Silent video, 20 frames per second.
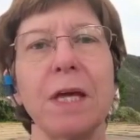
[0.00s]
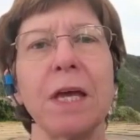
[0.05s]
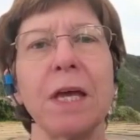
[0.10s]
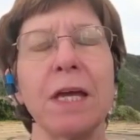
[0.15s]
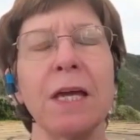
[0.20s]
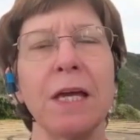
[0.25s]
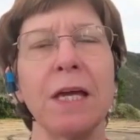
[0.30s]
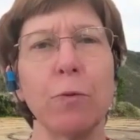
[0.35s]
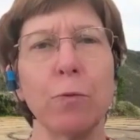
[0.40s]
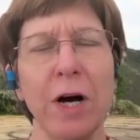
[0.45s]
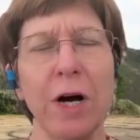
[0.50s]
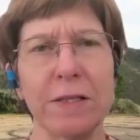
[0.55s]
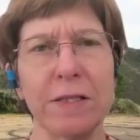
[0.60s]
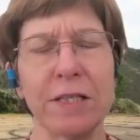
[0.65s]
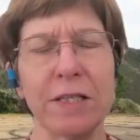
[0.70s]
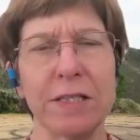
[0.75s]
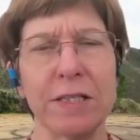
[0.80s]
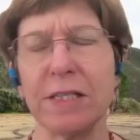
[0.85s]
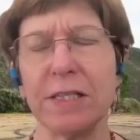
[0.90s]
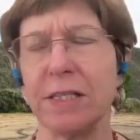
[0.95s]
He
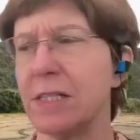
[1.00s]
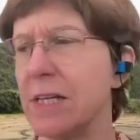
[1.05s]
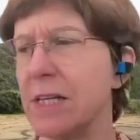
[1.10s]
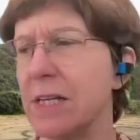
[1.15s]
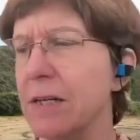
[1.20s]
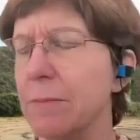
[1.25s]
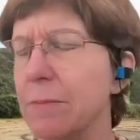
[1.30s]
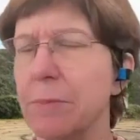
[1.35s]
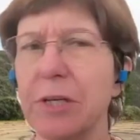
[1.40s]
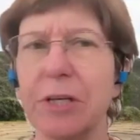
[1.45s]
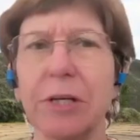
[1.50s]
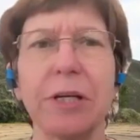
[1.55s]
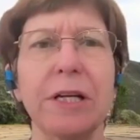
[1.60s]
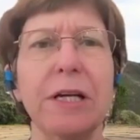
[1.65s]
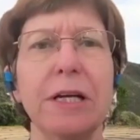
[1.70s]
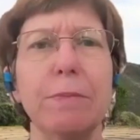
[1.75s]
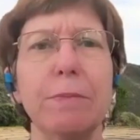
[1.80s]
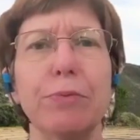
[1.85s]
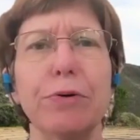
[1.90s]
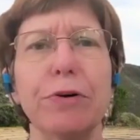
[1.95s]
was a
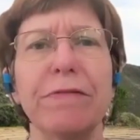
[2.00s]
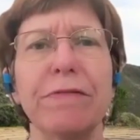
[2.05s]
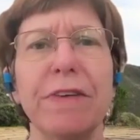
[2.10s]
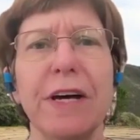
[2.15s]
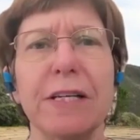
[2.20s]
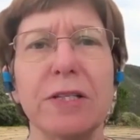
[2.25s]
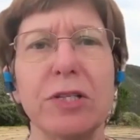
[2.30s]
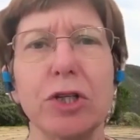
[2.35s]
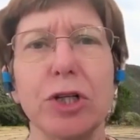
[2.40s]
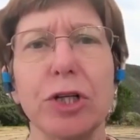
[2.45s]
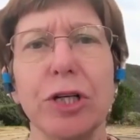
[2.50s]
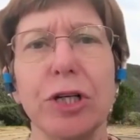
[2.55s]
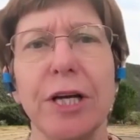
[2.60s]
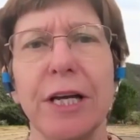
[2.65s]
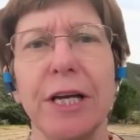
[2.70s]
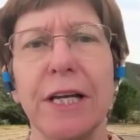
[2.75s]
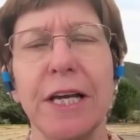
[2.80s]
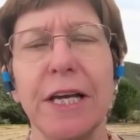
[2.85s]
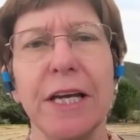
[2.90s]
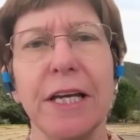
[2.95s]
sustainability professor
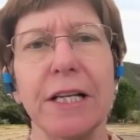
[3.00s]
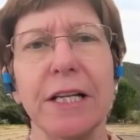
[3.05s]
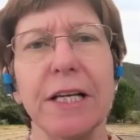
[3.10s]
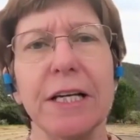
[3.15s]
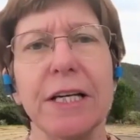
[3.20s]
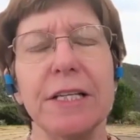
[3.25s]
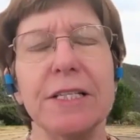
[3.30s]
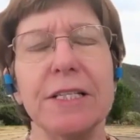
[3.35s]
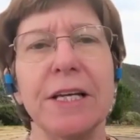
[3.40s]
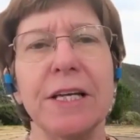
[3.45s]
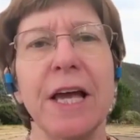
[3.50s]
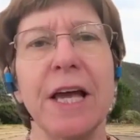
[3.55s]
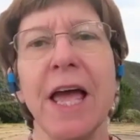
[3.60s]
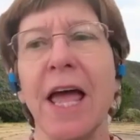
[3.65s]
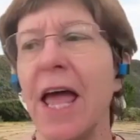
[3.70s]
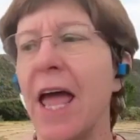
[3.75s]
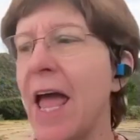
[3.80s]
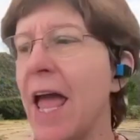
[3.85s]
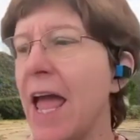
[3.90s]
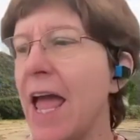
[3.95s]
in England,
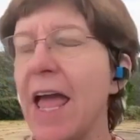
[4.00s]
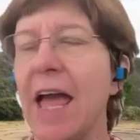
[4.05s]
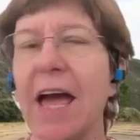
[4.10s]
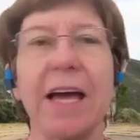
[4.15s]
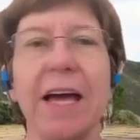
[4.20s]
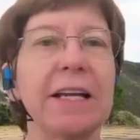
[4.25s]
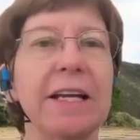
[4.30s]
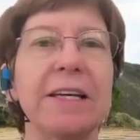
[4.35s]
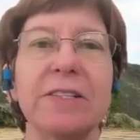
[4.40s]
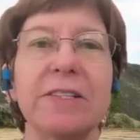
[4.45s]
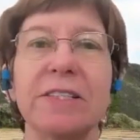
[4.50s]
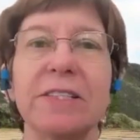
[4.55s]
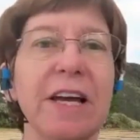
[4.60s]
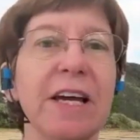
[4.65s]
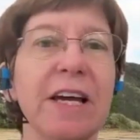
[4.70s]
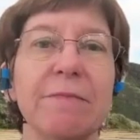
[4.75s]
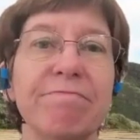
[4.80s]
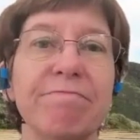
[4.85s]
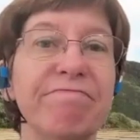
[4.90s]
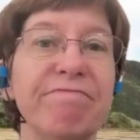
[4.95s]
and he
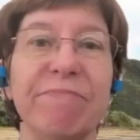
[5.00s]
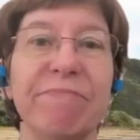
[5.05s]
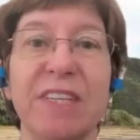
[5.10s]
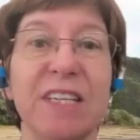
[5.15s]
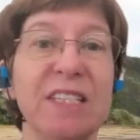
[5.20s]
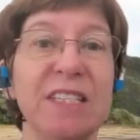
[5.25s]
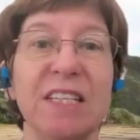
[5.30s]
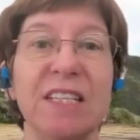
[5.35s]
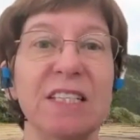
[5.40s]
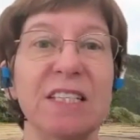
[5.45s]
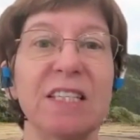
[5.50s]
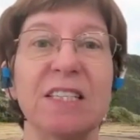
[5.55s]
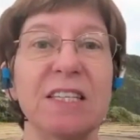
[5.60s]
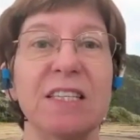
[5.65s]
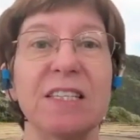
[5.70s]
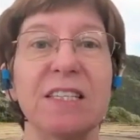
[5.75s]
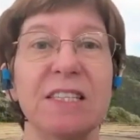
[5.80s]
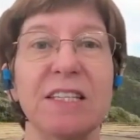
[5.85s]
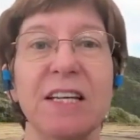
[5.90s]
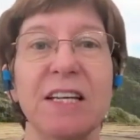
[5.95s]
said, "This isn't
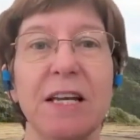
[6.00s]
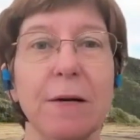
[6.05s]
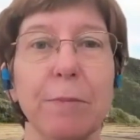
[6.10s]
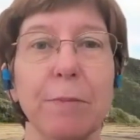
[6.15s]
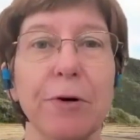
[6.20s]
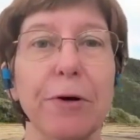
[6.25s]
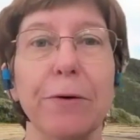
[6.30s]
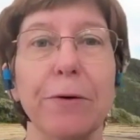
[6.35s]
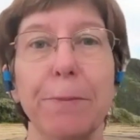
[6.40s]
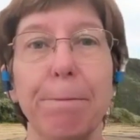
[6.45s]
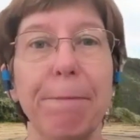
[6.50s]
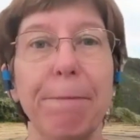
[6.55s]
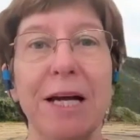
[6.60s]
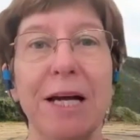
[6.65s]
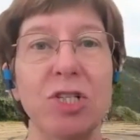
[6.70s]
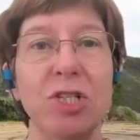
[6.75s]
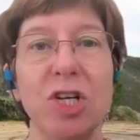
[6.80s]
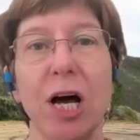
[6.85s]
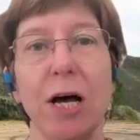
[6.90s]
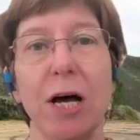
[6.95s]
sustainable. My
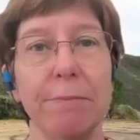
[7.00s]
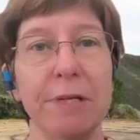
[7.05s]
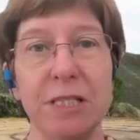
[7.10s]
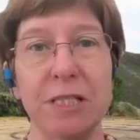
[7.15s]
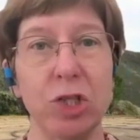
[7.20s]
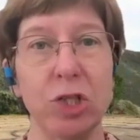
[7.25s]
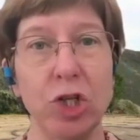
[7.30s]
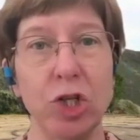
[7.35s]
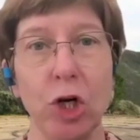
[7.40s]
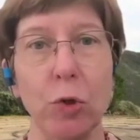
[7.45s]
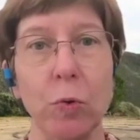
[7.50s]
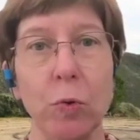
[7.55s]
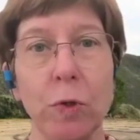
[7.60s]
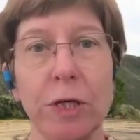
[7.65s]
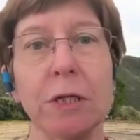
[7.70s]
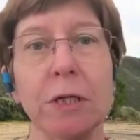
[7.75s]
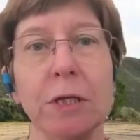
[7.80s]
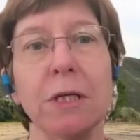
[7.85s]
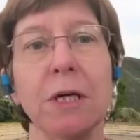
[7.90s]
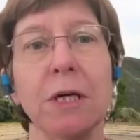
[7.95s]
job is a joke.
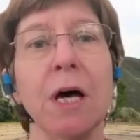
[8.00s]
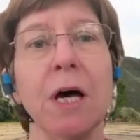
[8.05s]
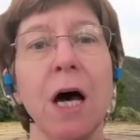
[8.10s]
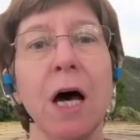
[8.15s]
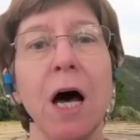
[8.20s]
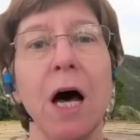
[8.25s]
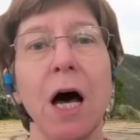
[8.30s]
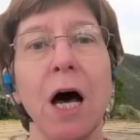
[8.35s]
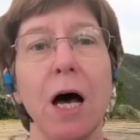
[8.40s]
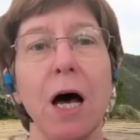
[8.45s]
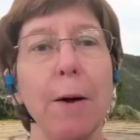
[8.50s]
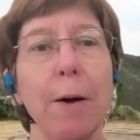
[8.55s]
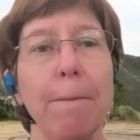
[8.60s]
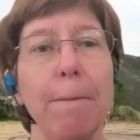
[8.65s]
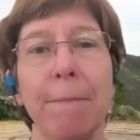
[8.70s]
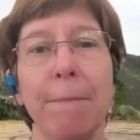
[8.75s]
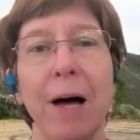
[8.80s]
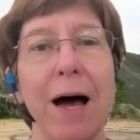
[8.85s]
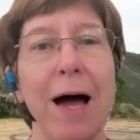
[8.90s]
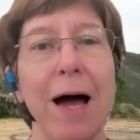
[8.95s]

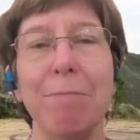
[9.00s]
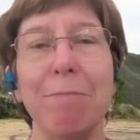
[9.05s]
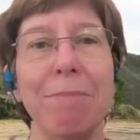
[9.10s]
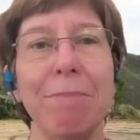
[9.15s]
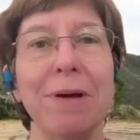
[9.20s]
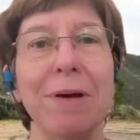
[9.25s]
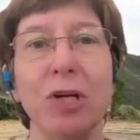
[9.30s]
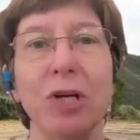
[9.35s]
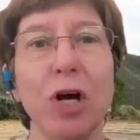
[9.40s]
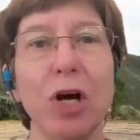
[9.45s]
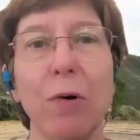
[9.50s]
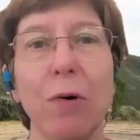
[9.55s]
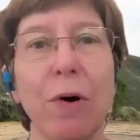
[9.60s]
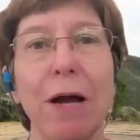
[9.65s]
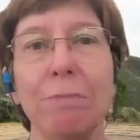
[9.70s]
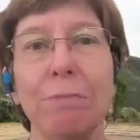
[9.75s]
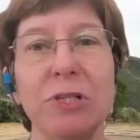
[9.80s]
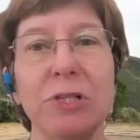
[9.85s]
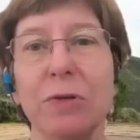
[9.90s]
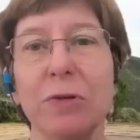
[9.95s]

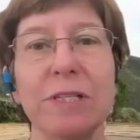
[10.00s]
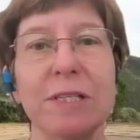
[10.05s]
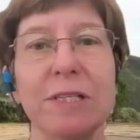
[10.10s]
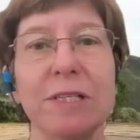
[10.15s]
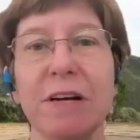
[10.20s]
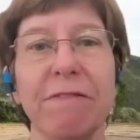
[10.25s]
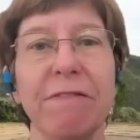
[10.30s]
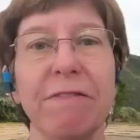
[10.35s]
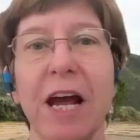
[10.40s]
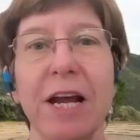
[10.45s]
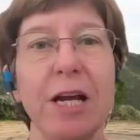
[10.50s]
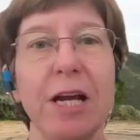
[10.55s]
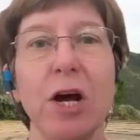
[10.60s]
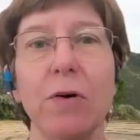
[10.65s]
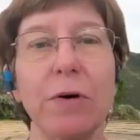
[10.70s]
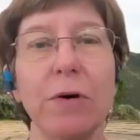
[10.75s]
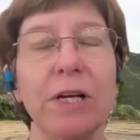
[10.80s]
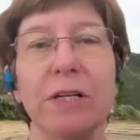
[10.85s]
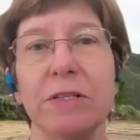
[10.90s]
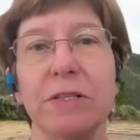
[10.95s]
I'm doing stuff and I
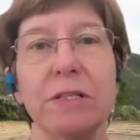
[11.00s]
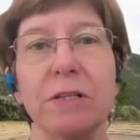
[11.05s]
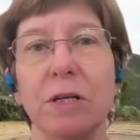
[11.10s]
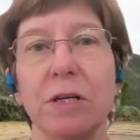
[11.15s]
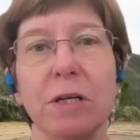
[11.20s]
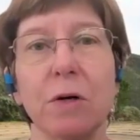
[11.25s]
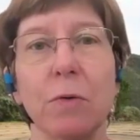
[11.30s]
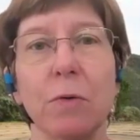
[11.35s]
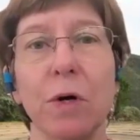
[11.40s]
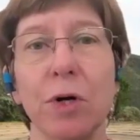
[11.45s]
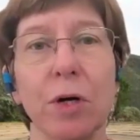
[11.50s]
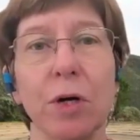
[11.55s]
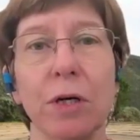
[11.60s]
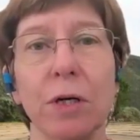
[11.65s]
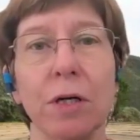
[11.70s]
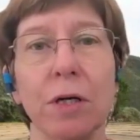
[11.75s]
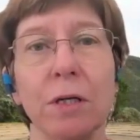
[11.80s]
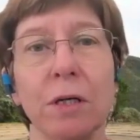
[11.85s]
know it isn't going to work.